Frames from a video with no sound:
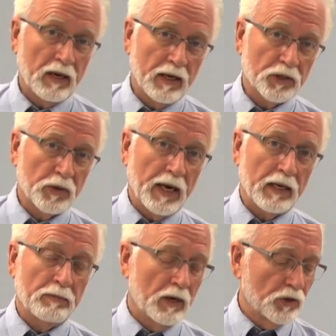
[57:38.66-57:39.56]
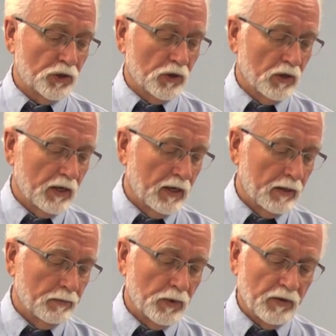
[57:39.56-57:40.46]
about electroacupuncture.
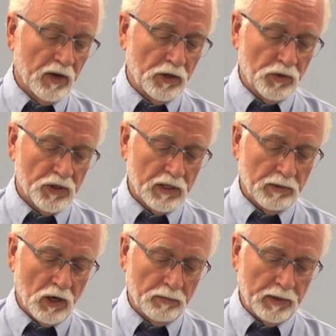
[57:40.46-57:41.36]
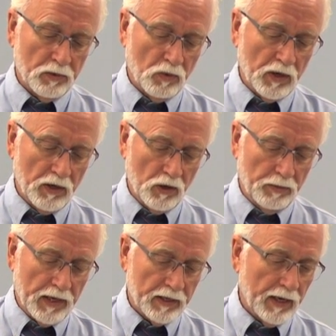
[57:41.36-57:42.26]
Um, whenever I do the seminar, people want to
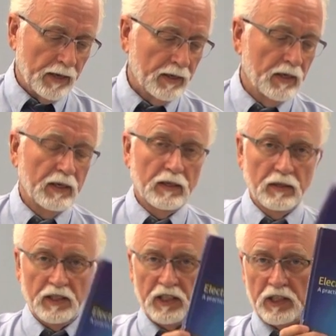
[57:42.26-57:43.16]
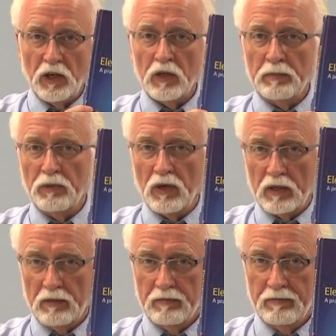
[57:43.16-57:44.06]
know about that. This is the only
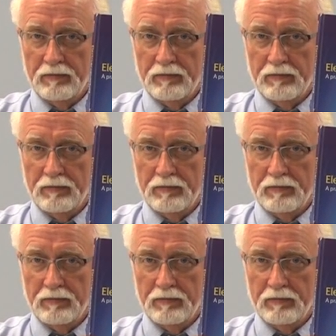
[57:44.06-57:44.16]
book